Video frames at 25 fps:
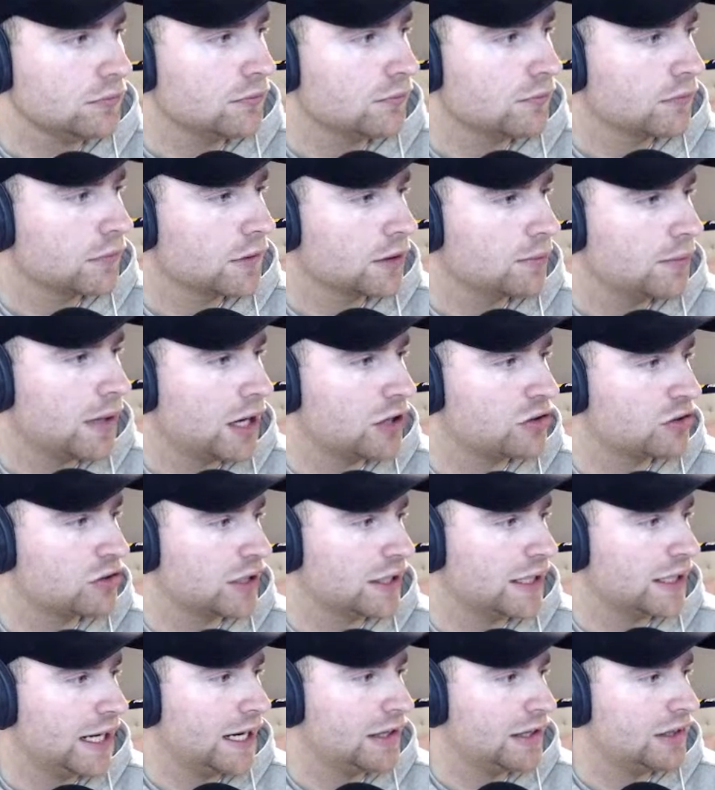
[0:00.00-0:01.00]
Marshall
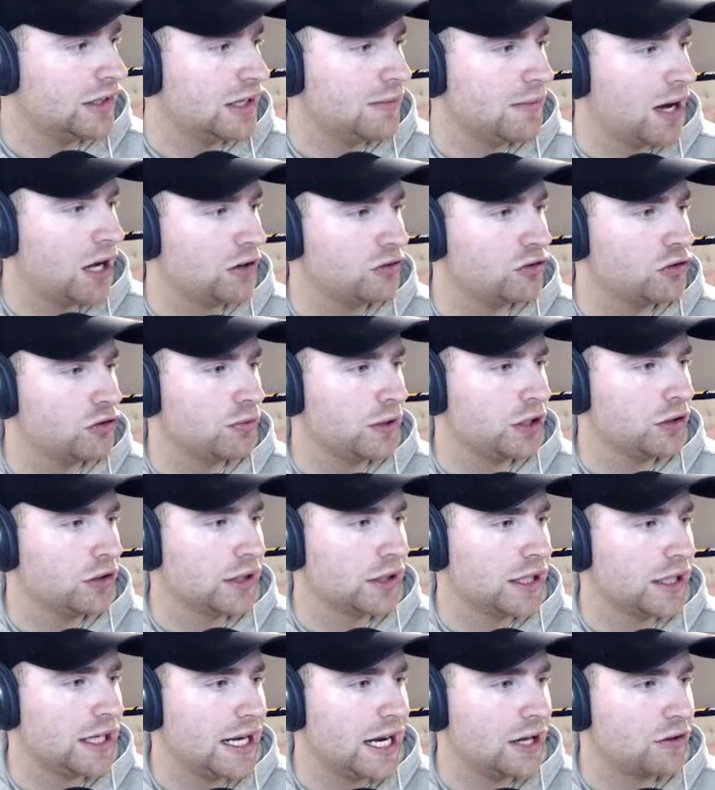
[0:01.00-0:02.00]
again. See, Marshall's winning all
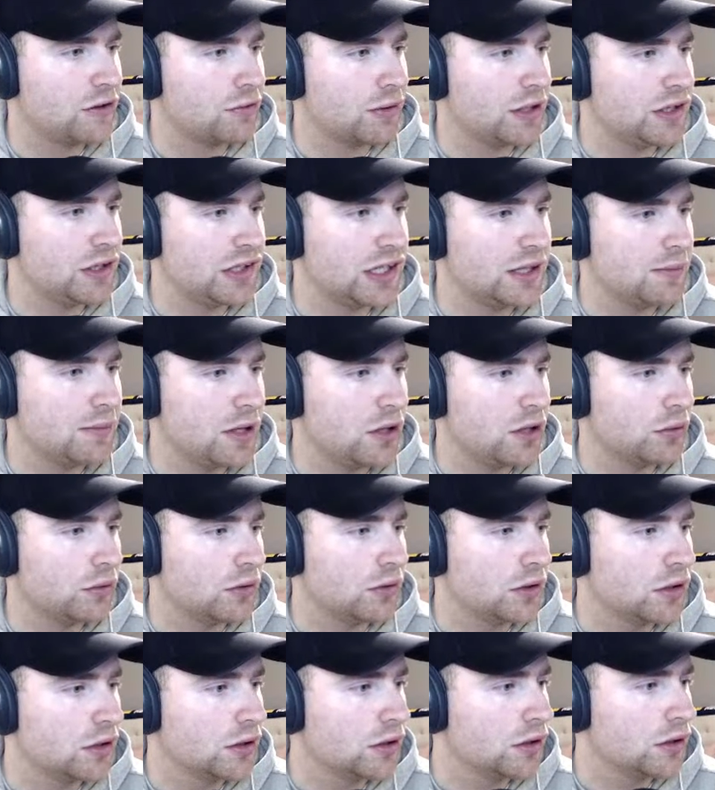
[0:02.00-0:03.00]
the hit-outs when he's in the middle.
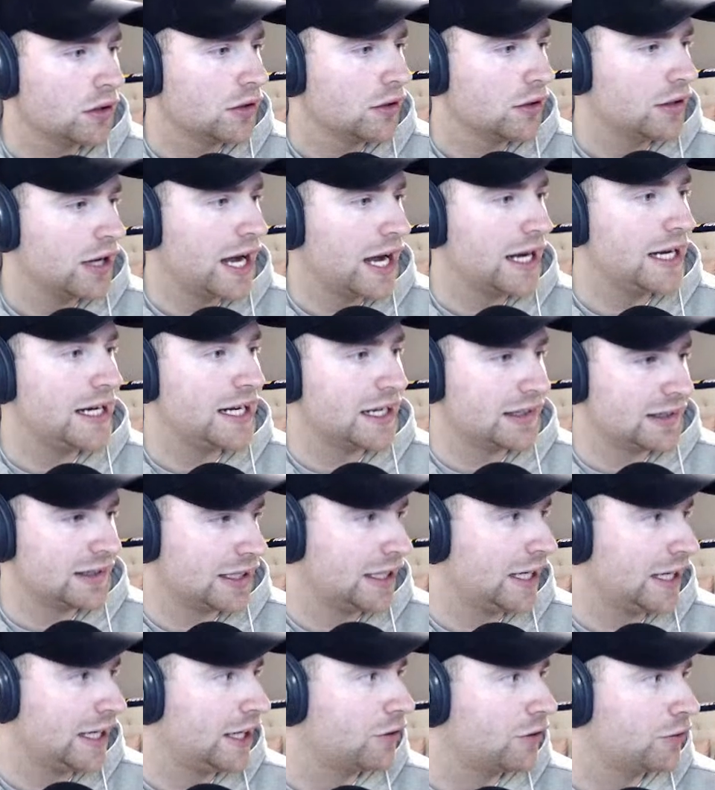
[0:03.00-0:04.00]
And he gets a
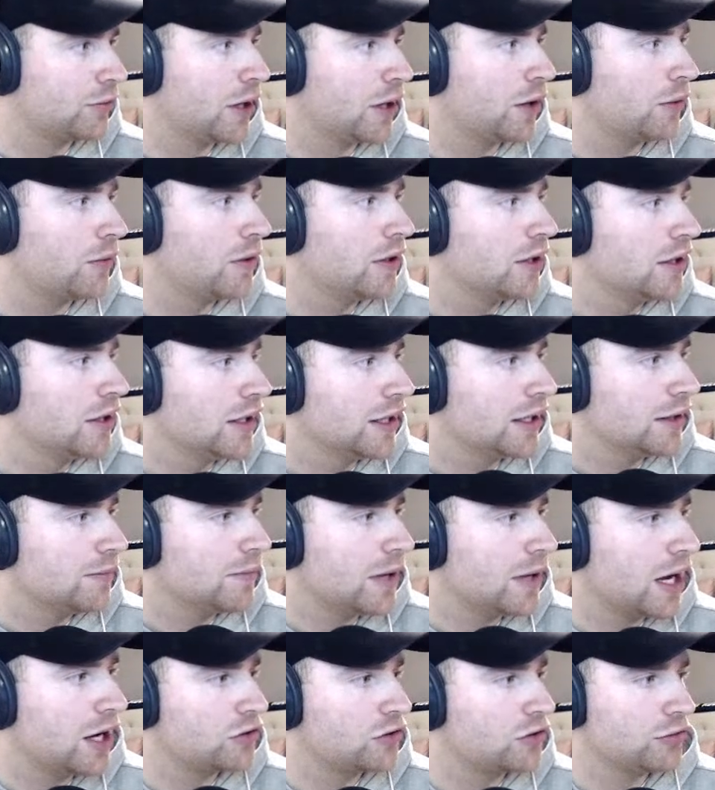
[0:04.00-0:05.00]
kick as well.
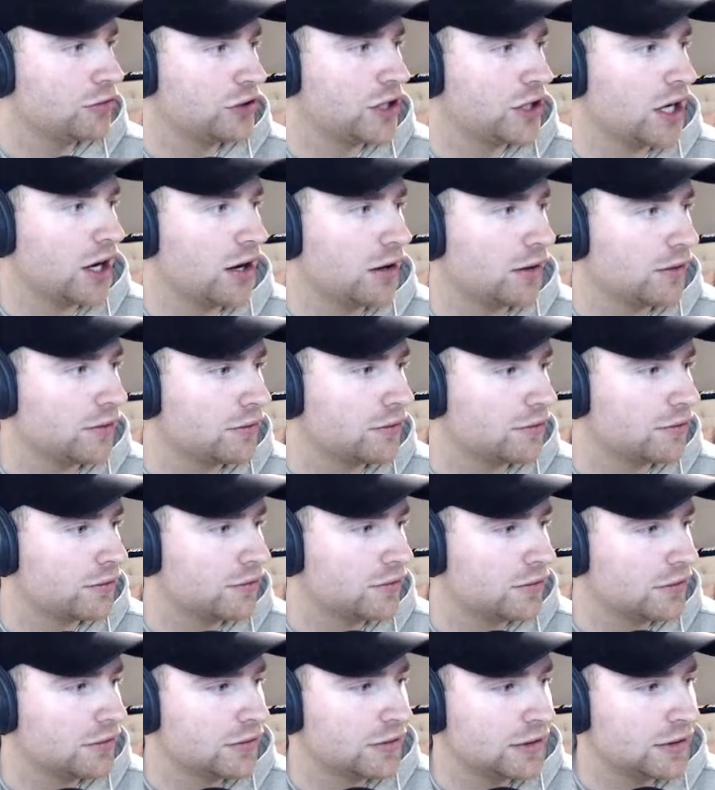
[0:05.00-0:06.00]
Marshall's gone
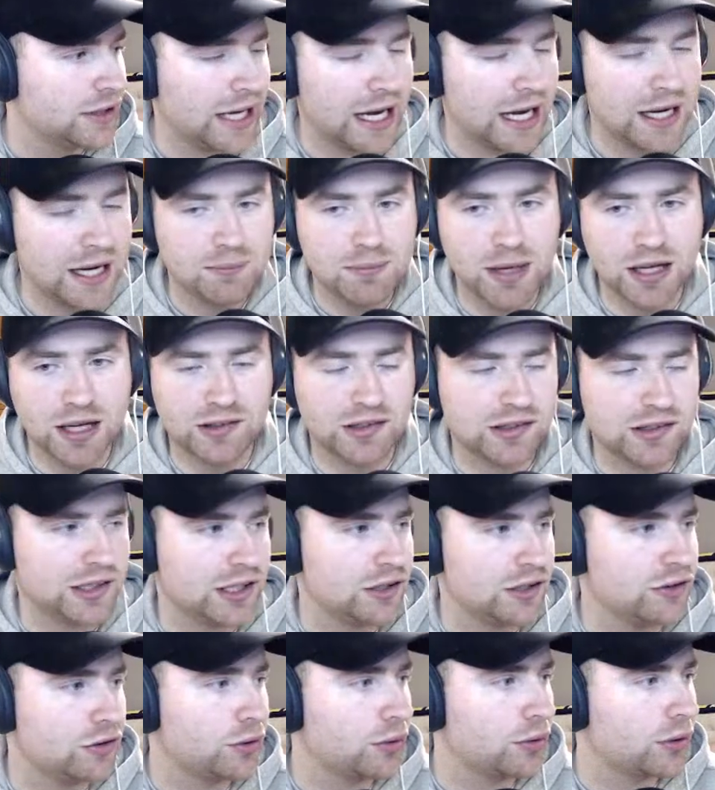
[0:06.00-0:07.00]
gangbusters in
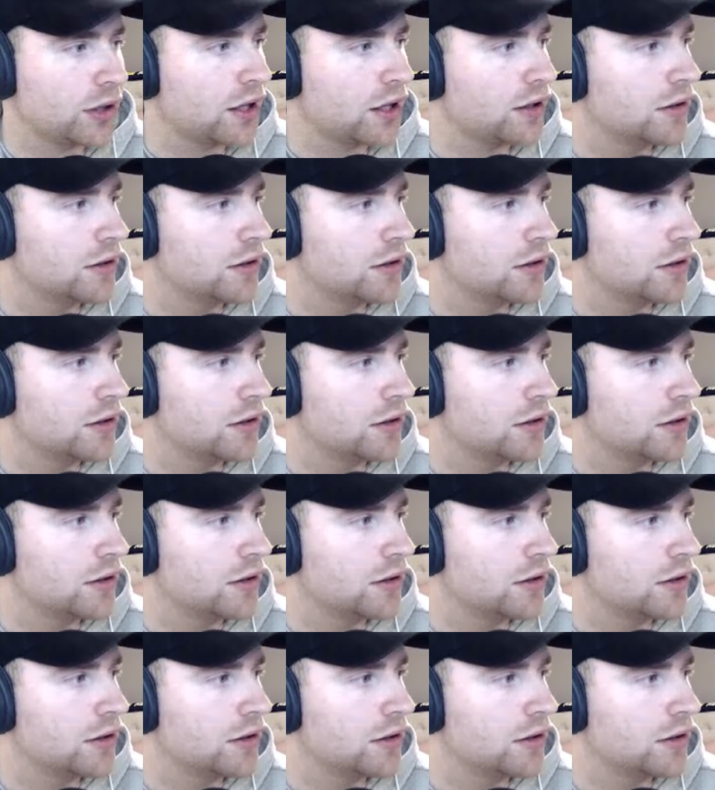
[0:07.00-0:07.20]
this quarter.